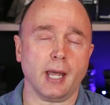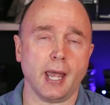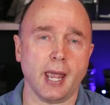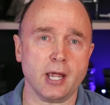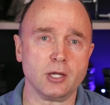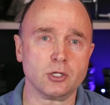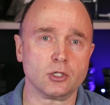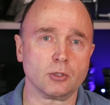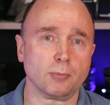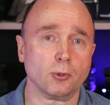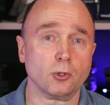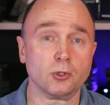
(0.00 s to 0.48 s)

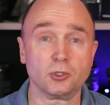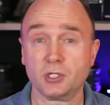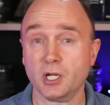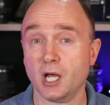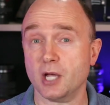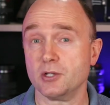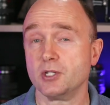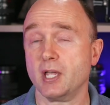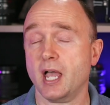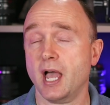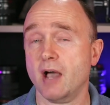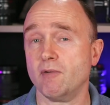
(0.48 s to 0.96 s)
Angelbird
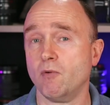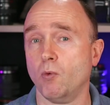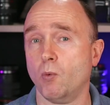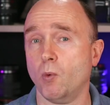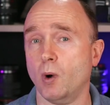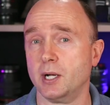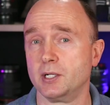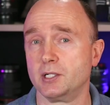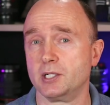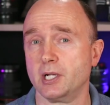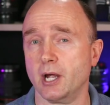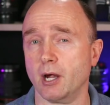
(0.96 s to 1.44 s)
does have a
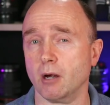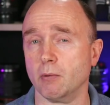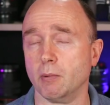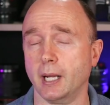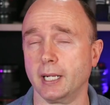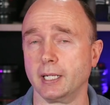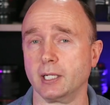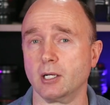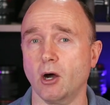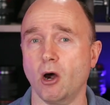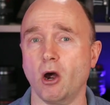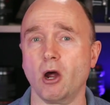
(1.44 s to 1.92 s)

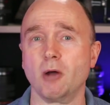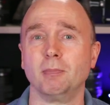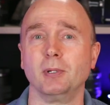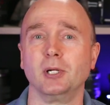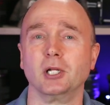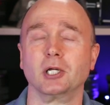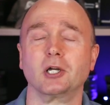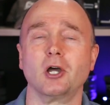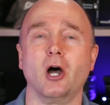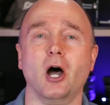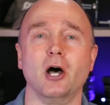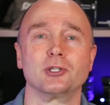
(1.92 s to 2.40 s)
1TB card, but
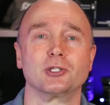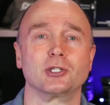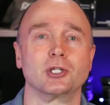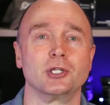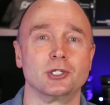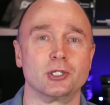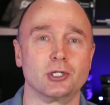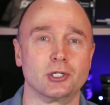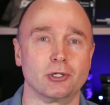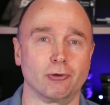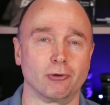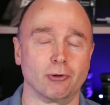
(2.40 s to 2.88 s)
it costs
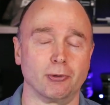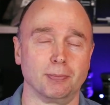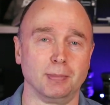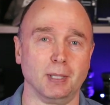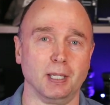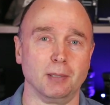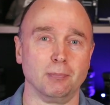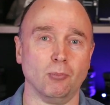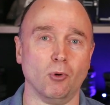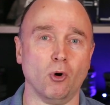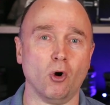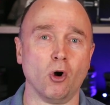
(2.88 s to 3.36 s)

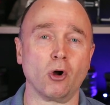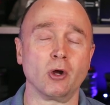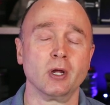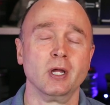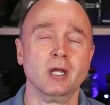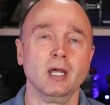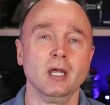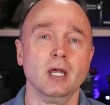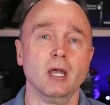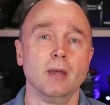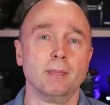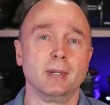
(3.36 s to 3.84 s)
considerably more
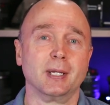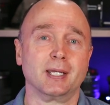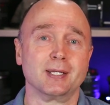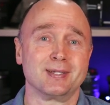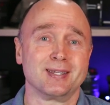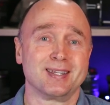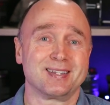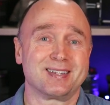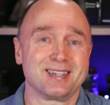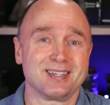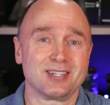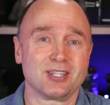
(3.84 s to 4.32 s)
because
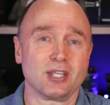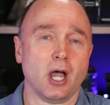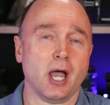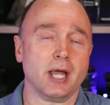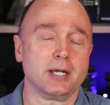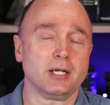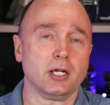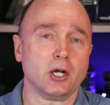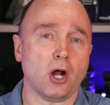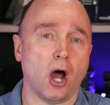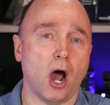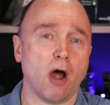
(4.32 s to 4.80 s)
it's
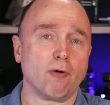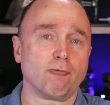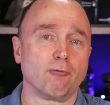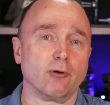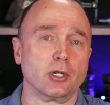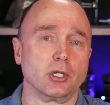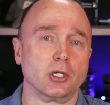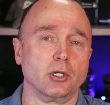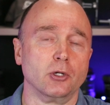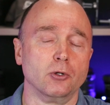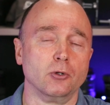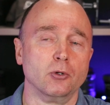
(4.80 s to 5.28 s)
designed at
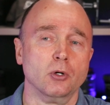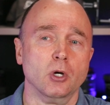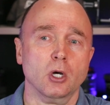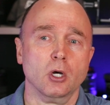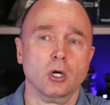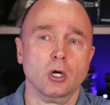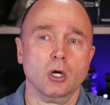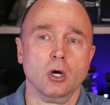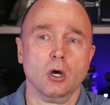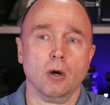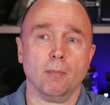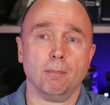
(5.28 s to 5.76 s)
offering you
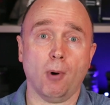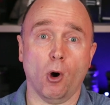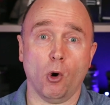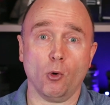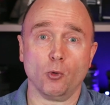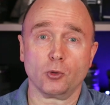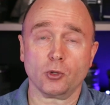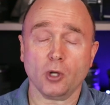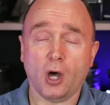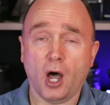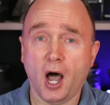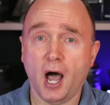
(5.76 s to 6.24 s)

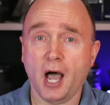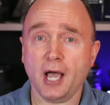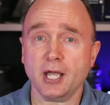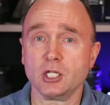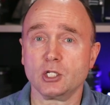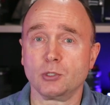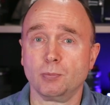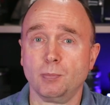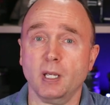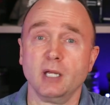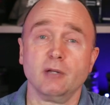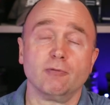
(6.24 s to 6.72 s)
both high
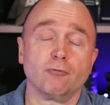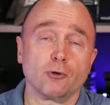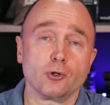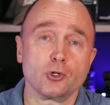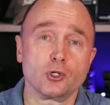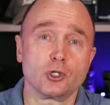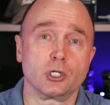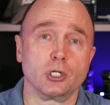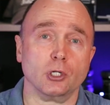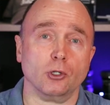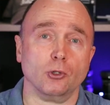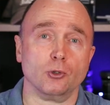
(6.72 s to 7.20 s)
speed for
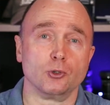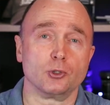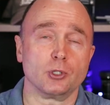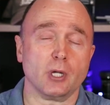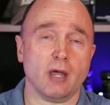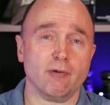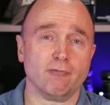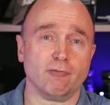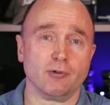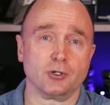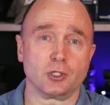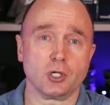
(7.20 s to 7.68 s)
stills
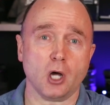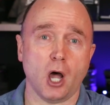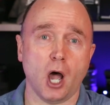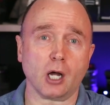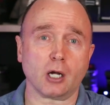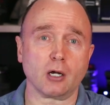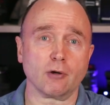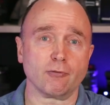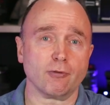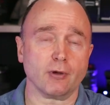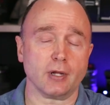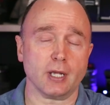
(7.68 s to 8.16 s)
and
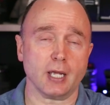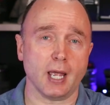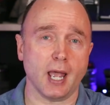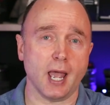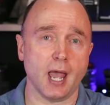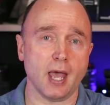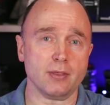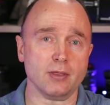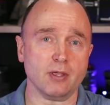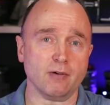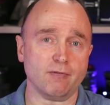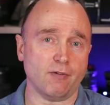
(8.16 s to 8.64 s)
photography.
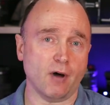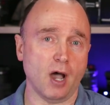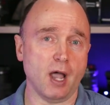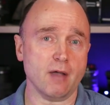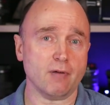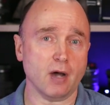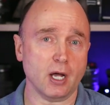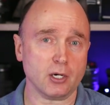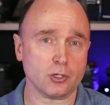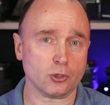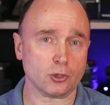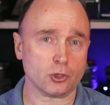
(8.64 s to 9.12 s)
And the
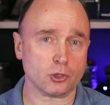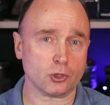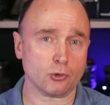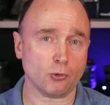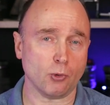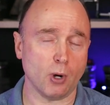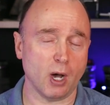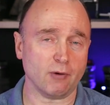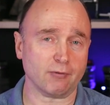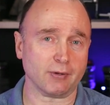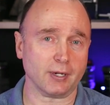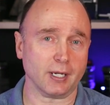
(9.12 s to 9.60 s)

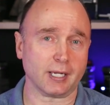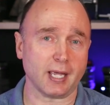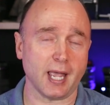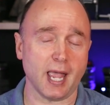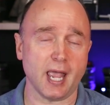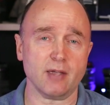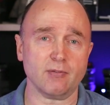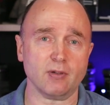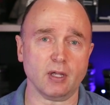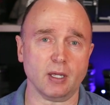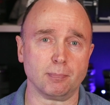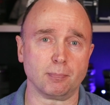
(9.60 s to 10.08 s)
512 gig
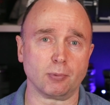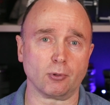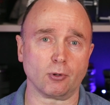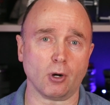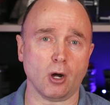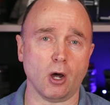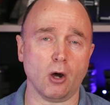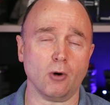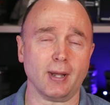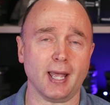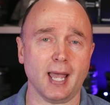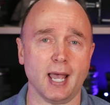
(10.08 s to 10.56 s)
AV
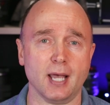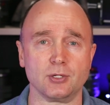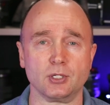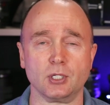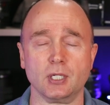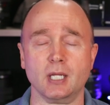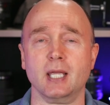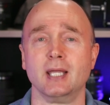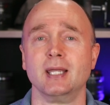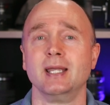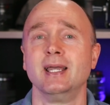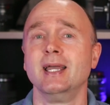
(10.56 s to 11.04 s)
Pro
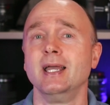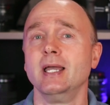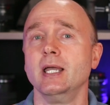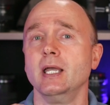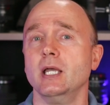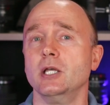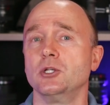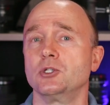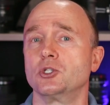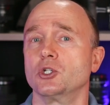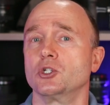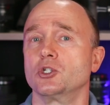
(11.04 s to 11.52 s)
SE
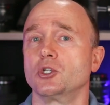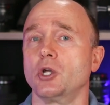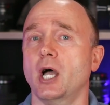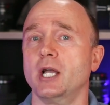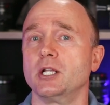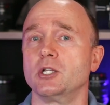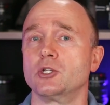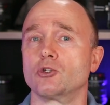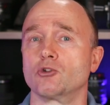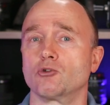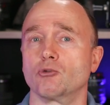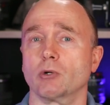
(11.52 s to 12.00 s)
is
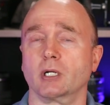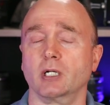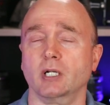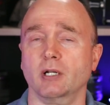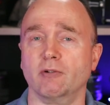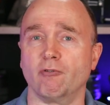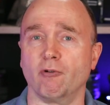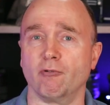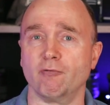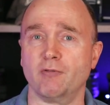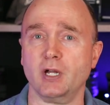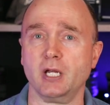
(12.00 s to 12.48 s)
designed strictly
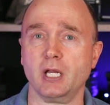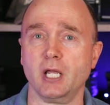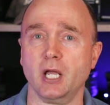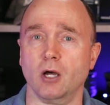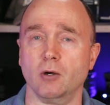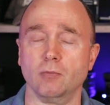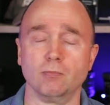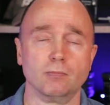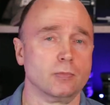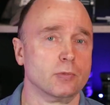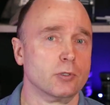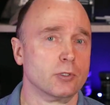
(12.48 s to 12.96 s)
for
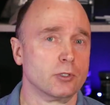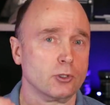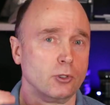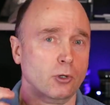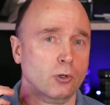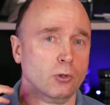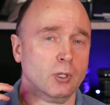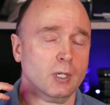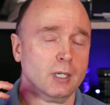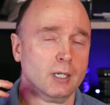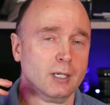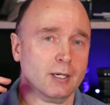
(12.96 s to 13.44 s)
video.
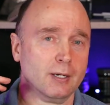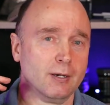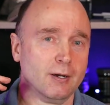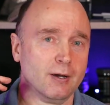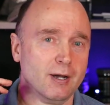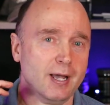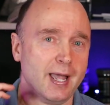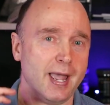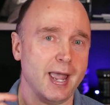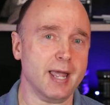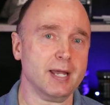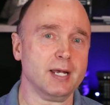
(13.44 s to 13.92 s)
So
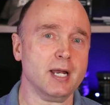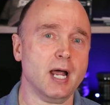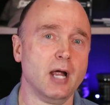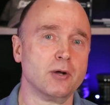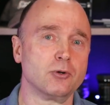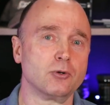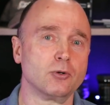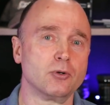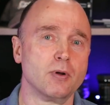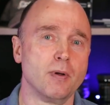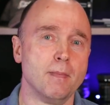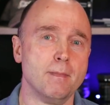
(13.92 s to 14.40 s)

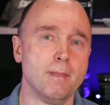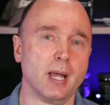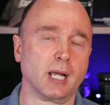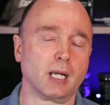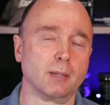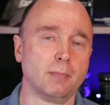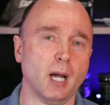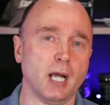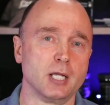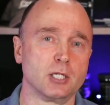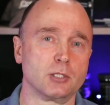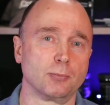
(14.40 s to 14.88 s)
800
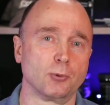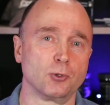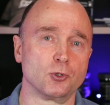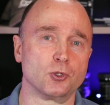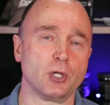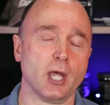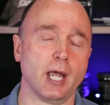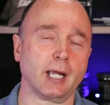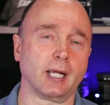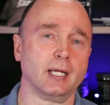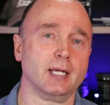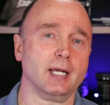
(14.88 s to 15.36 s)
megabytes per
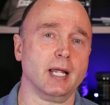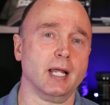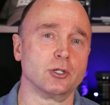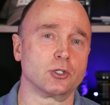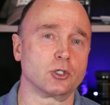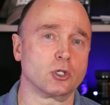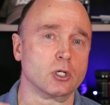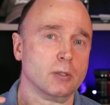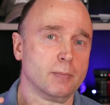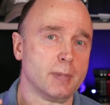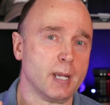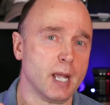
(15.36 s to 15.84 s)
second is
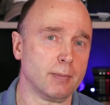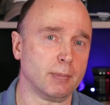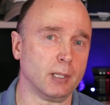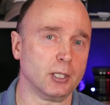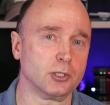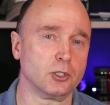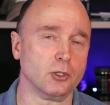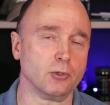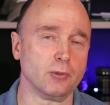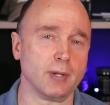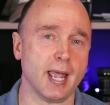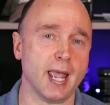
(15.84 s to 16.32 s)
going to be able
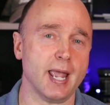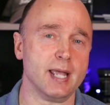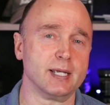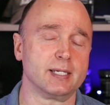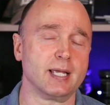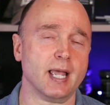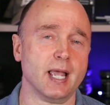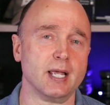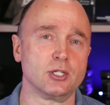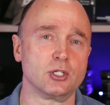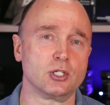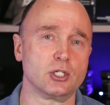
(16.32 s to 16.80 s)
to do
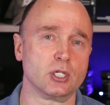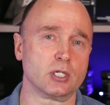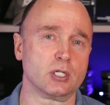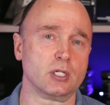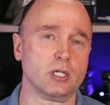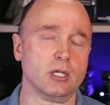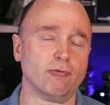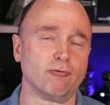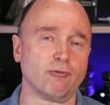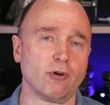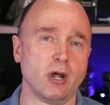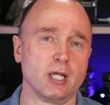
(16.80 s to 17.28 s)
8K
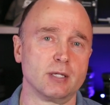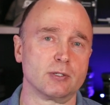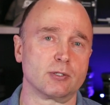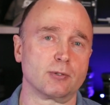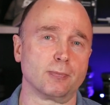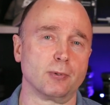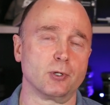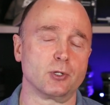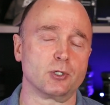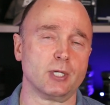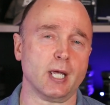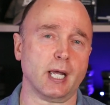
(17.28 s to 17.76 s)
60 frames
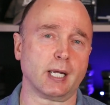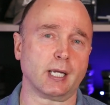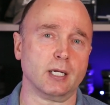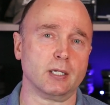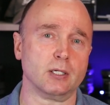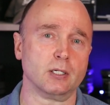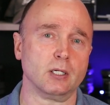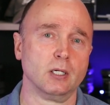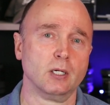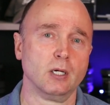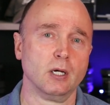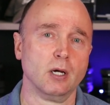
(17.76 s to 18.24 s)
per
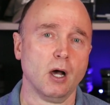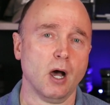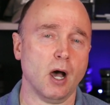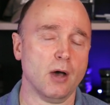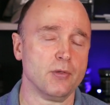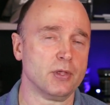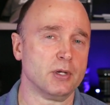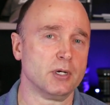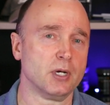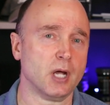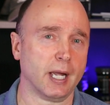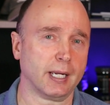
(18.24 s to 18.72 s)
second
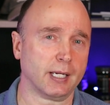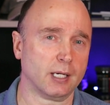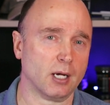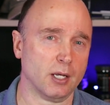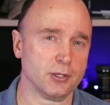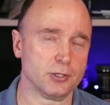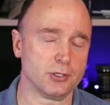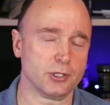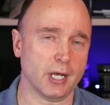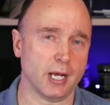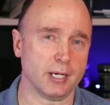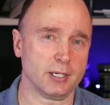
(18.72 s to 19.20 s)
on the
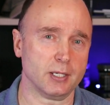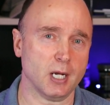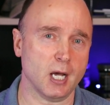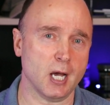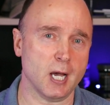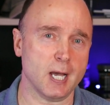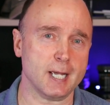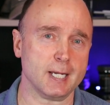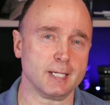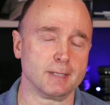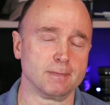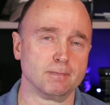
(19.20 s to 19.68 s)
Nikon
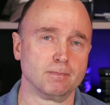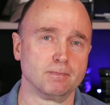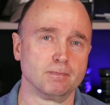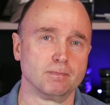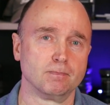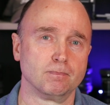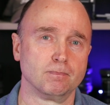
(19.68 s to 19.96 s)
Z9.